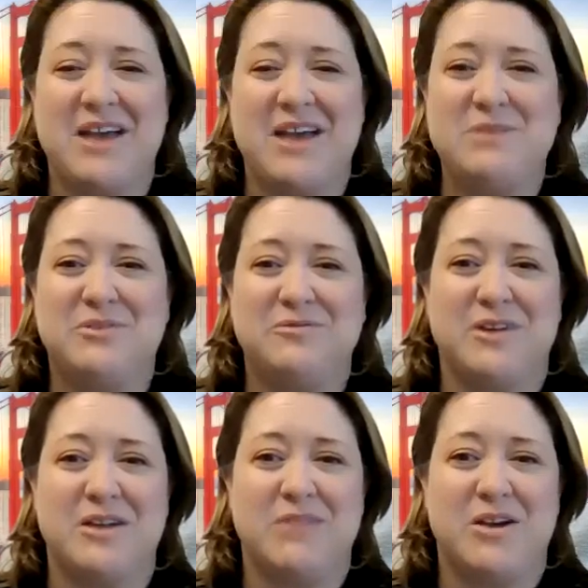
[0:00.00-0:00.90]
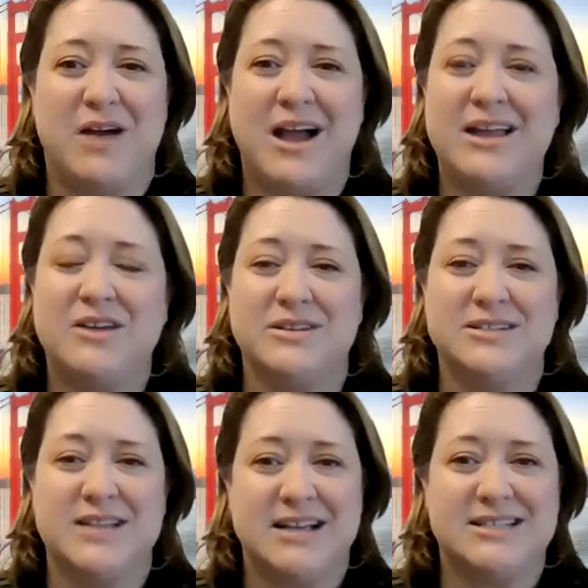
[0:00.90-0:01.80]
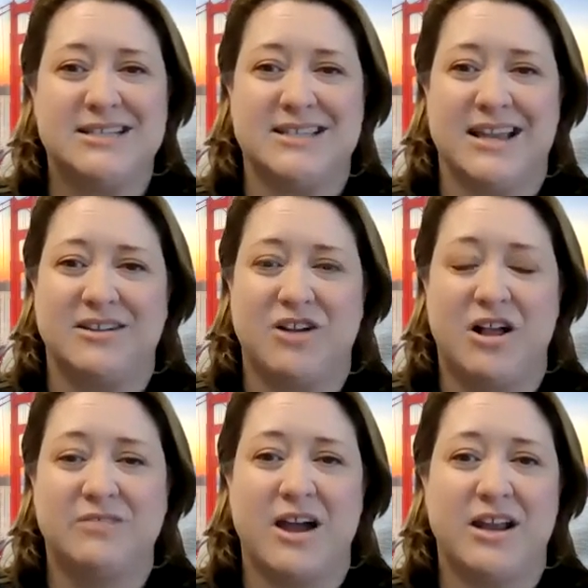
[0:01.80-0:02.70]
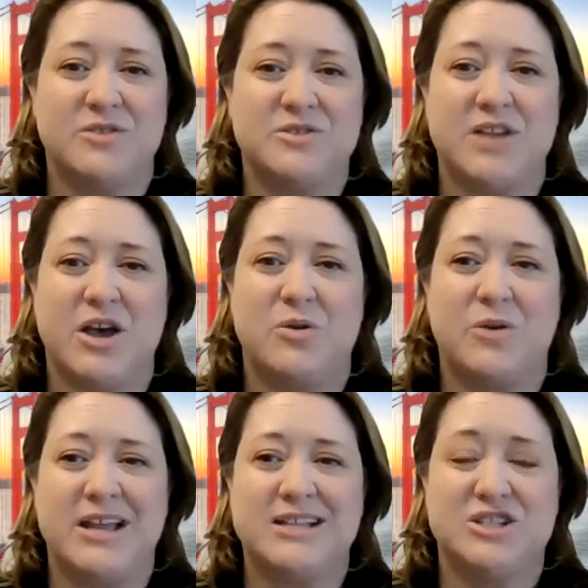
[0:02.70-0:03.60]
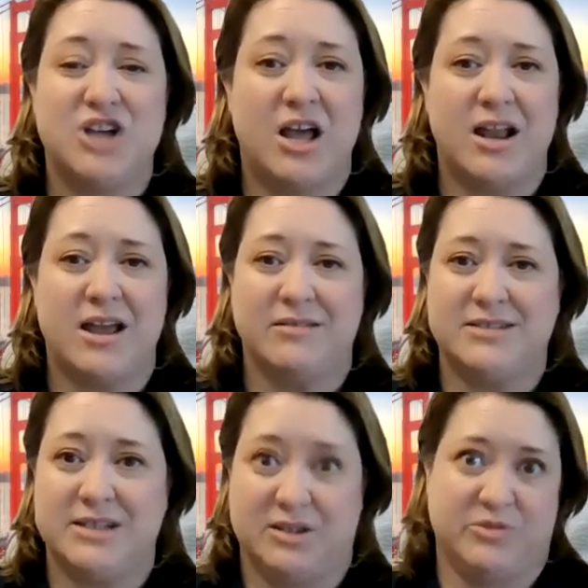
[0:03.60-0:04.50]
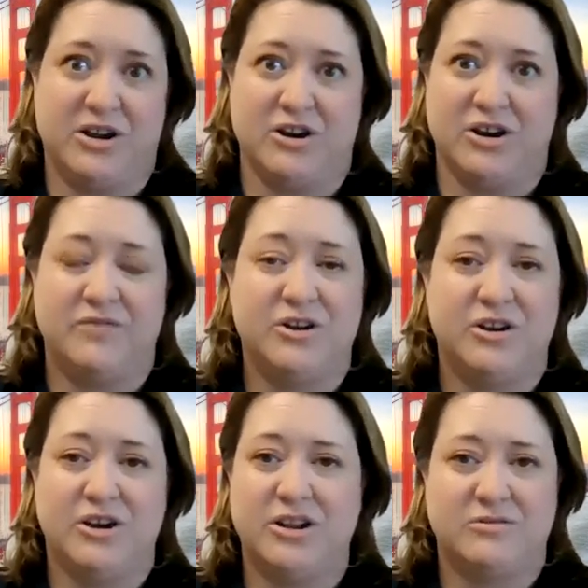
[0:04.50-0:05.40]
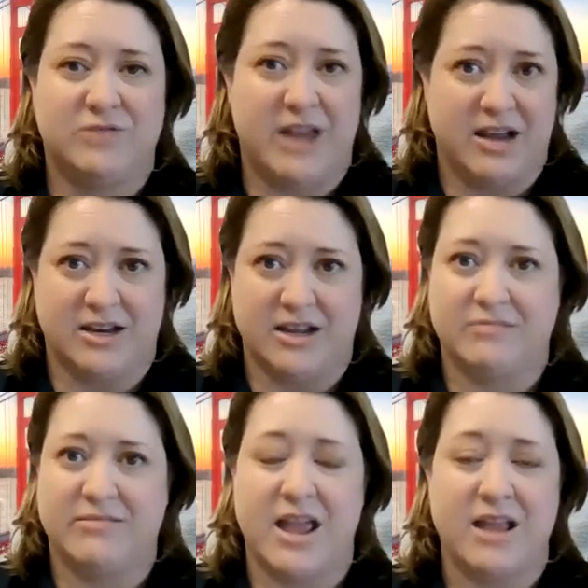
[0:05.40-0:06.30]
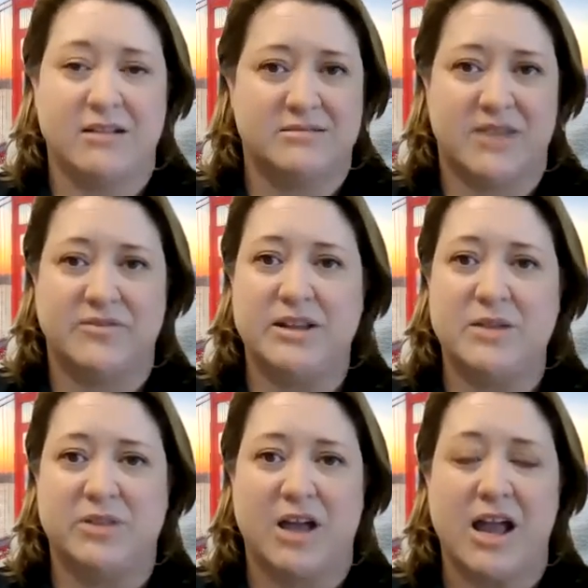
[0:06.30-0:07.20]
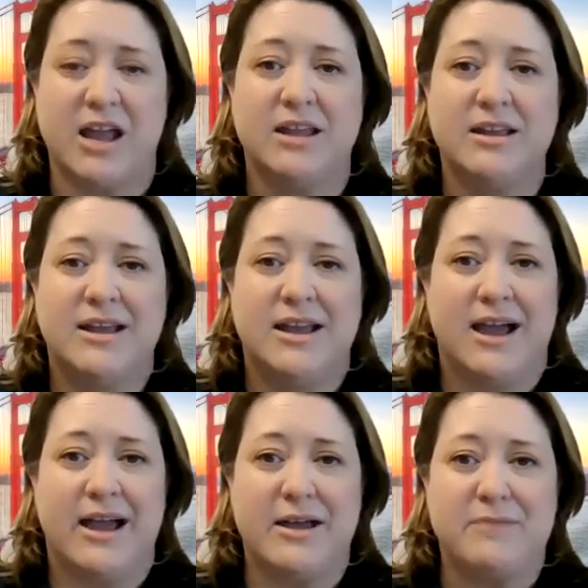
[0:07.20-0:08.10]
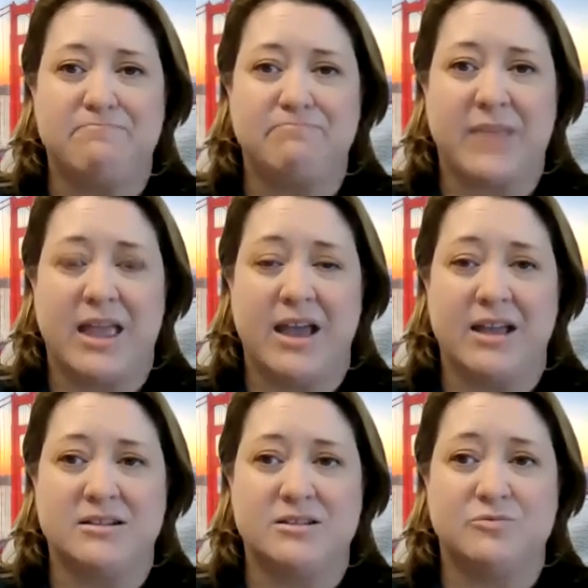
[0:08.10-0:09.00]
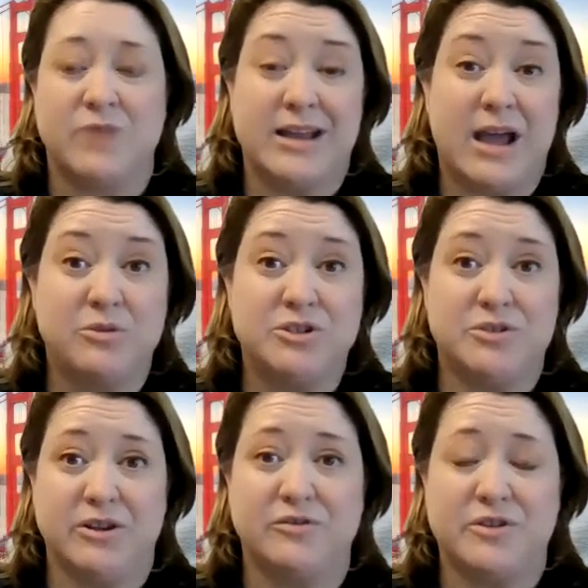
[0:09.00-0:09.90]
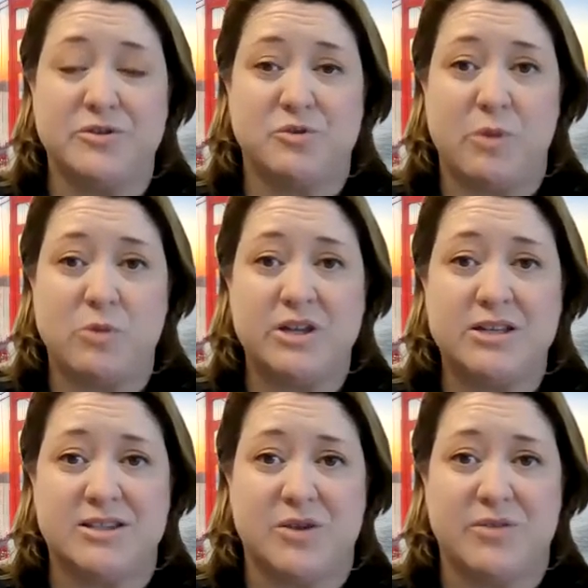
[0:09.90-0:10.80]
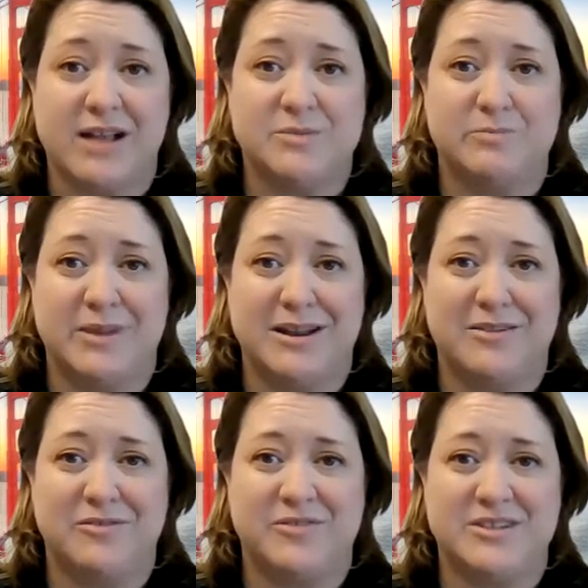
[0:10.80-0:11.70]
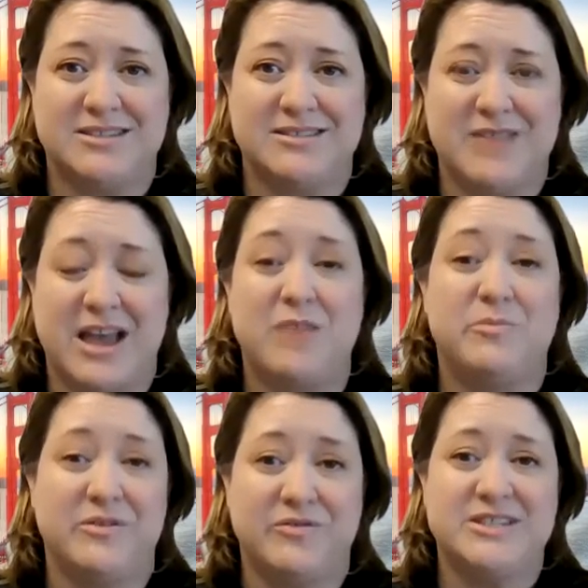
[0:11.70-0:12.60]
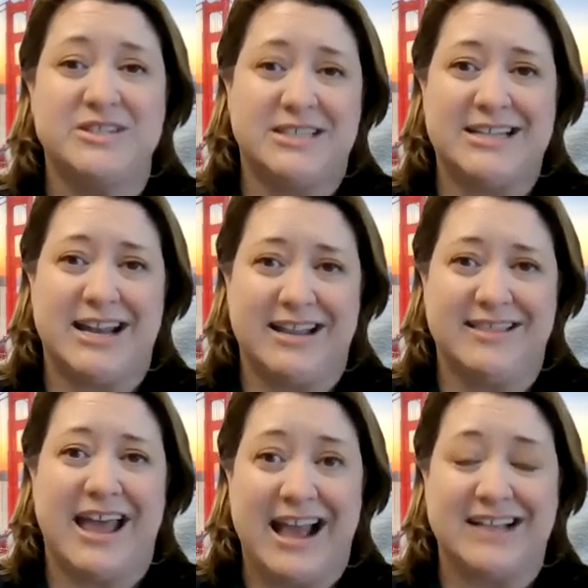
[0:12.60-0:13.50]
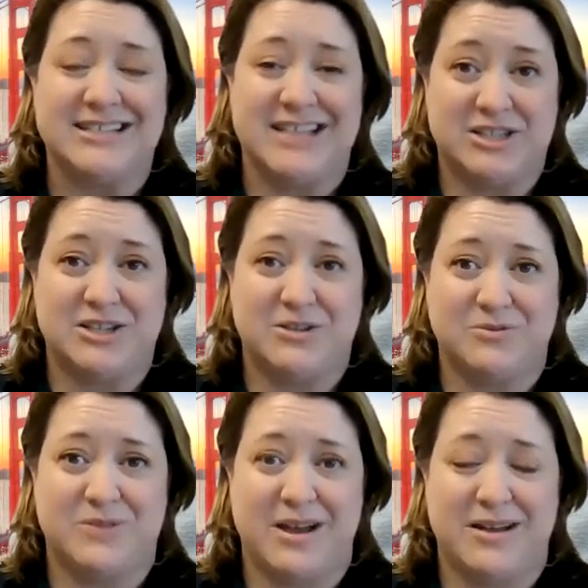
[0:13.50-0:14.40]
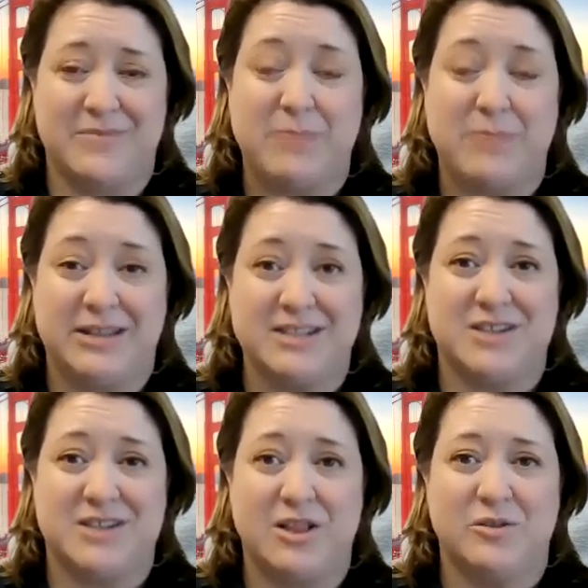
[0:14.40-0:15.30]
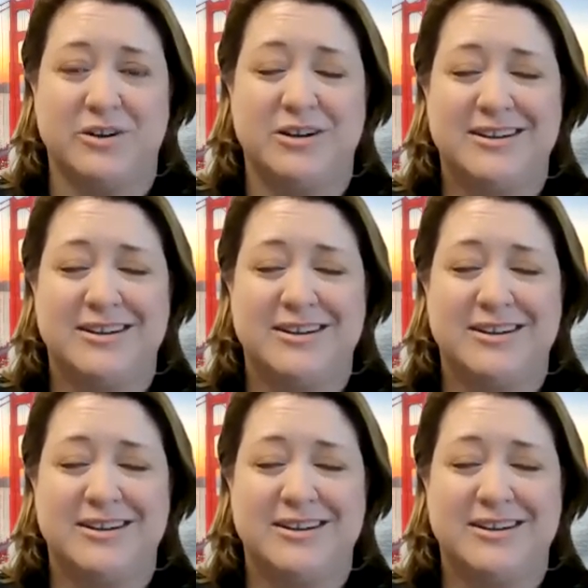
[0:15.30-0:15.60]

people from Ohio and Texas and Colorado. So it's not a deal breaker. If you're a good candidate, then definitely apply. And right now we're doing interviews remotely. So that's been a help in facilitating that access to applicants all over.